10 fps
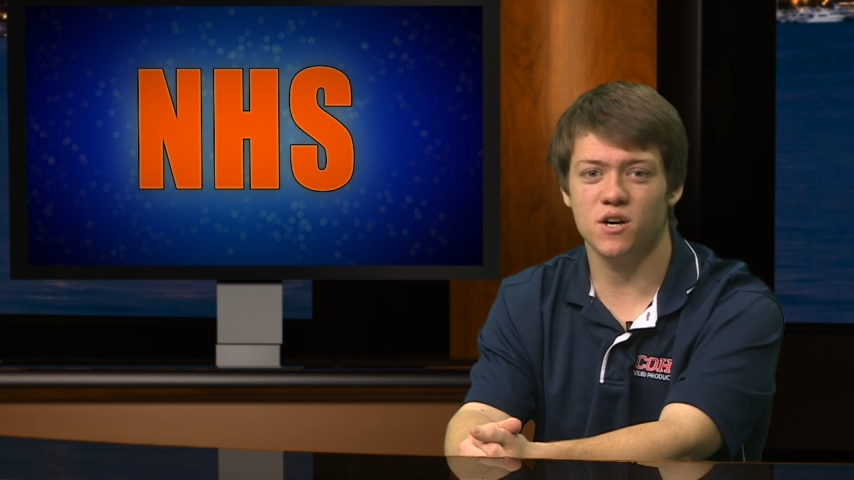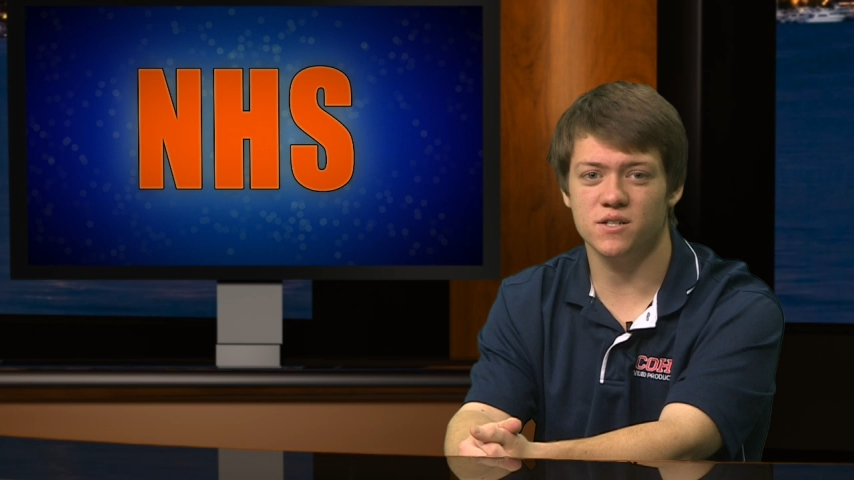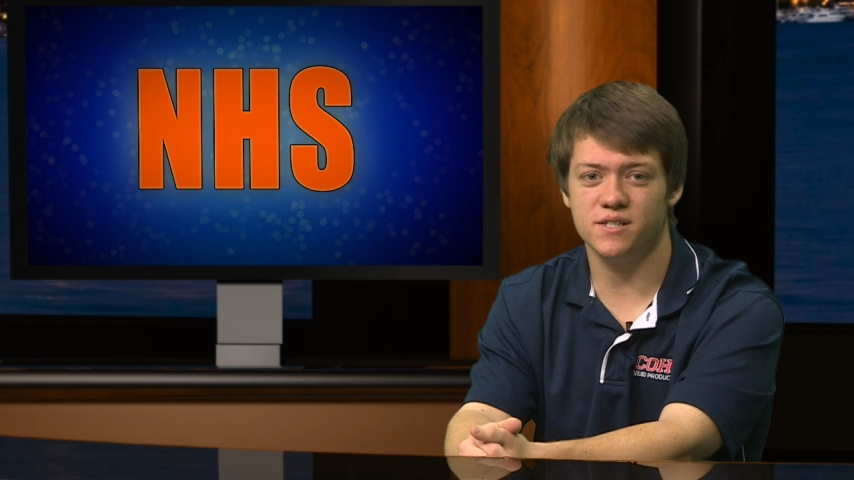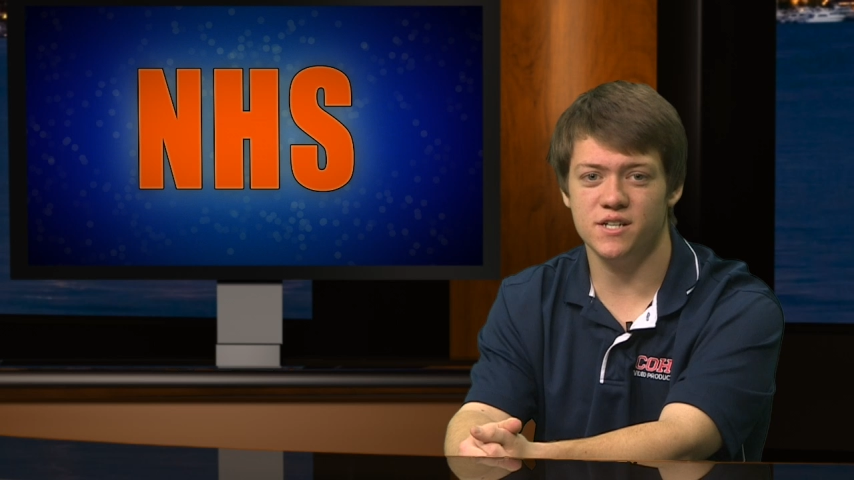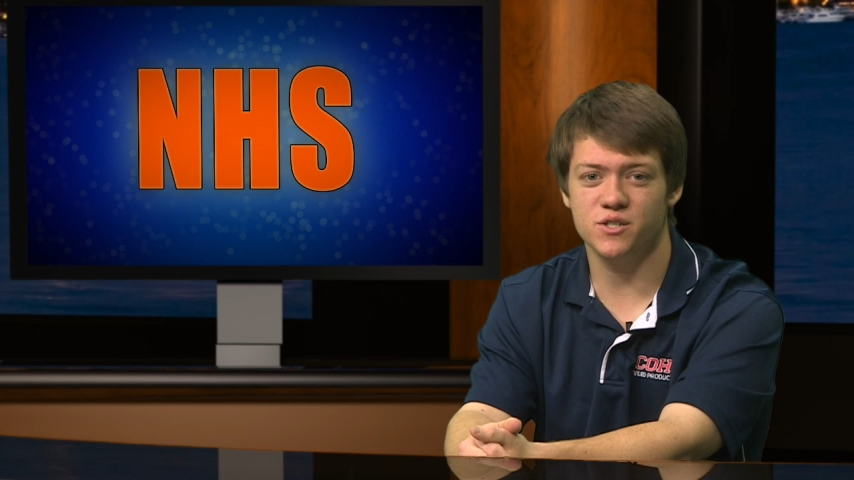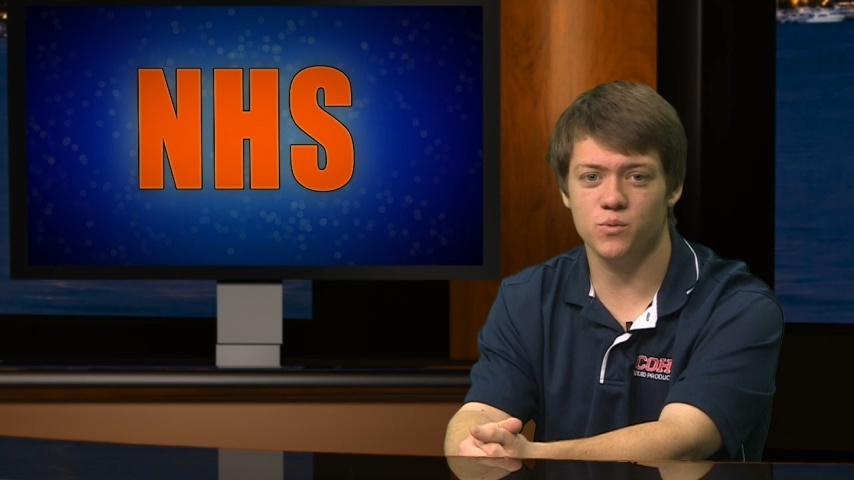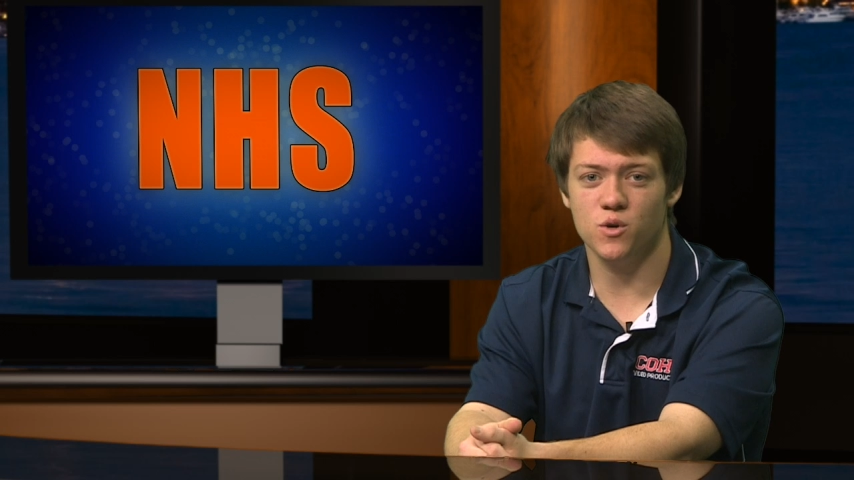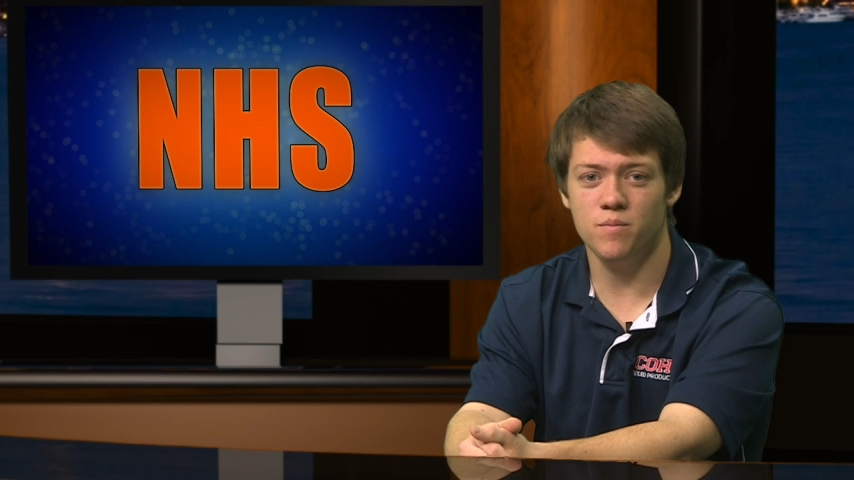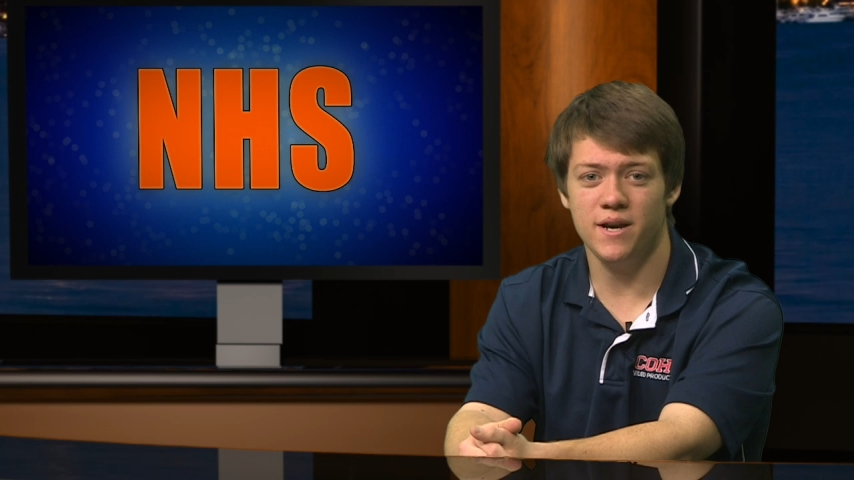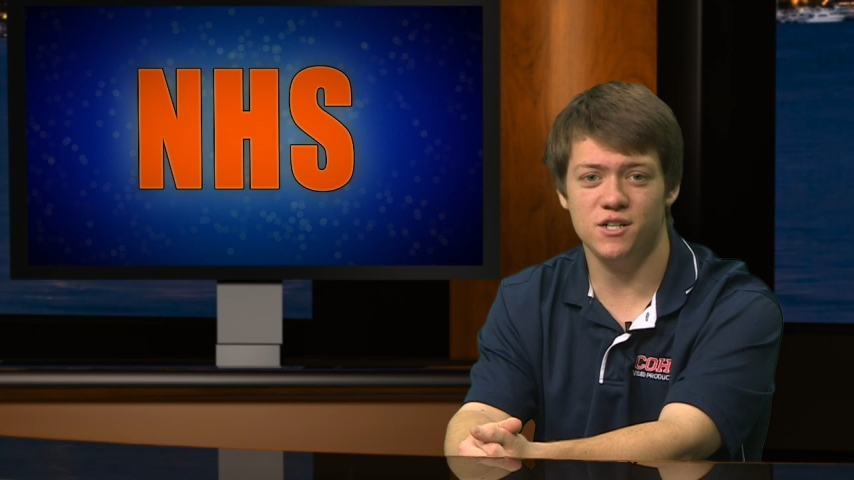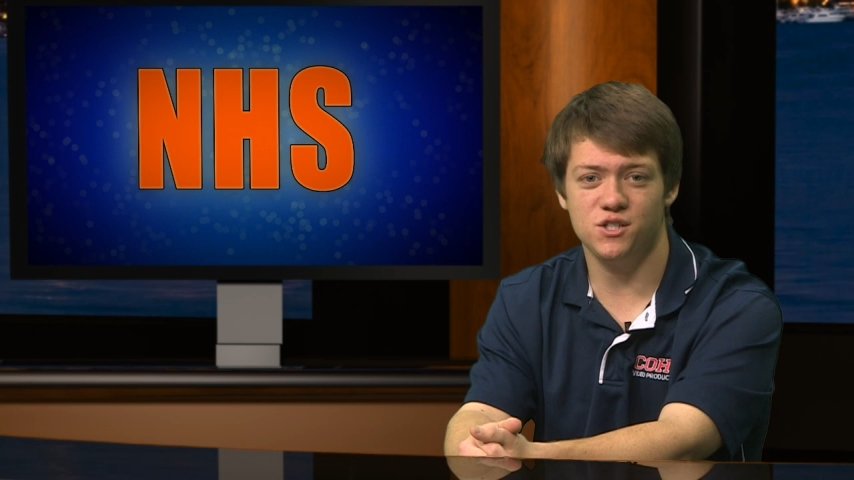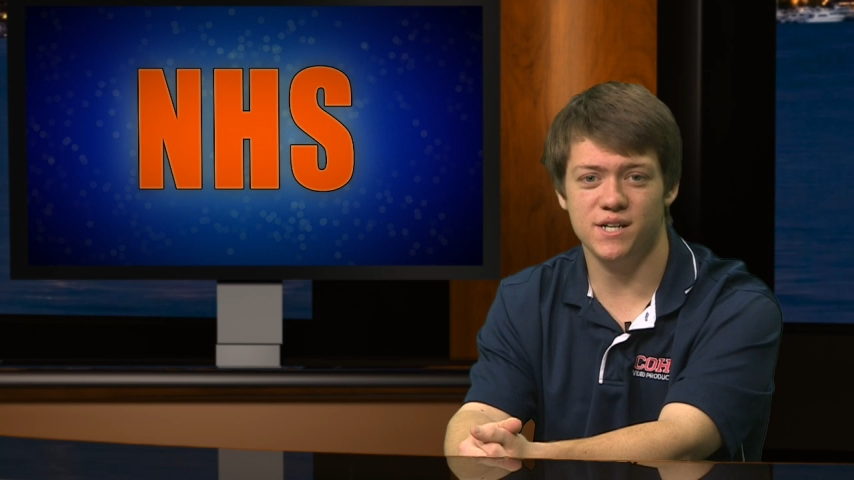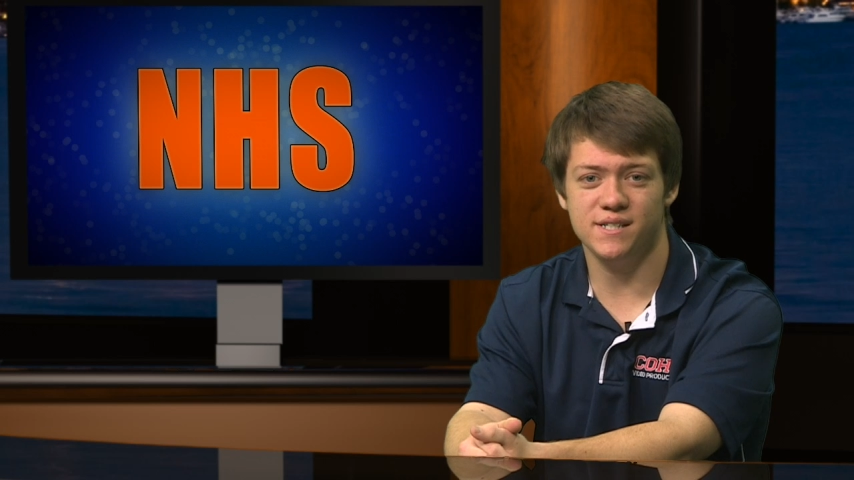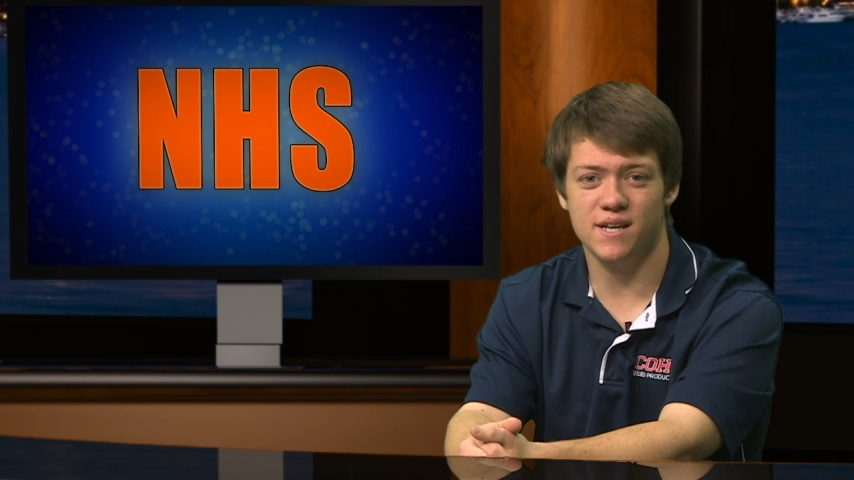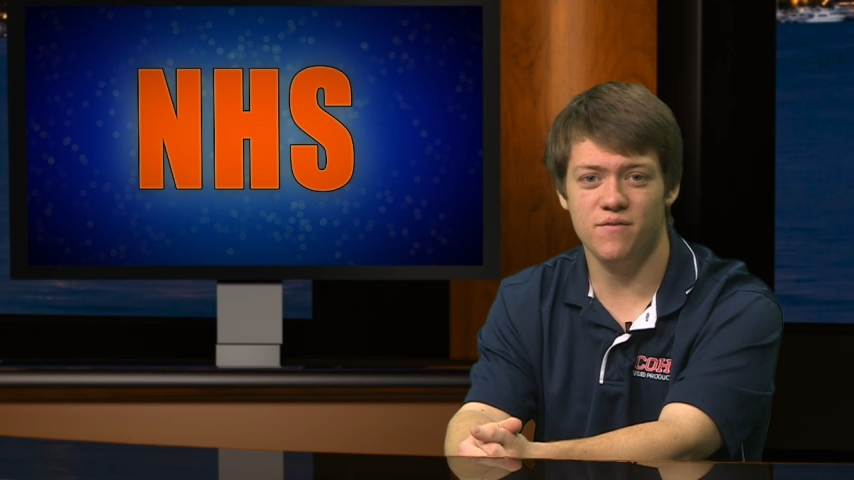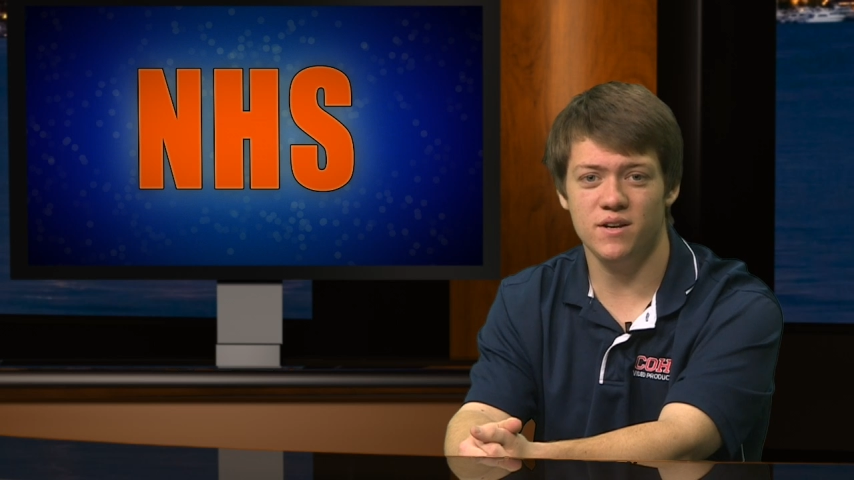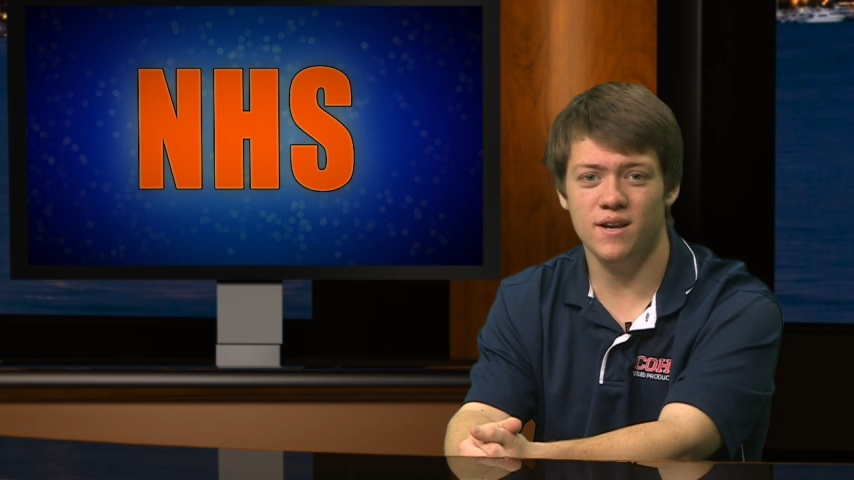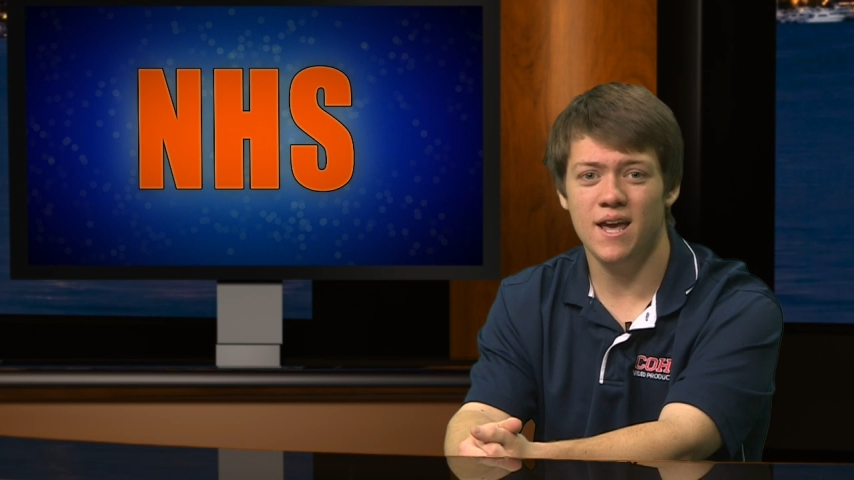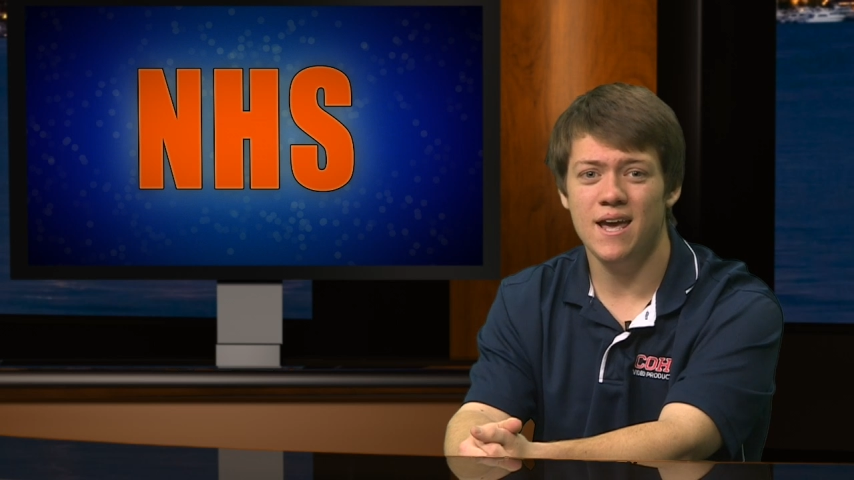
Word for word: Garcia's room, HJ7,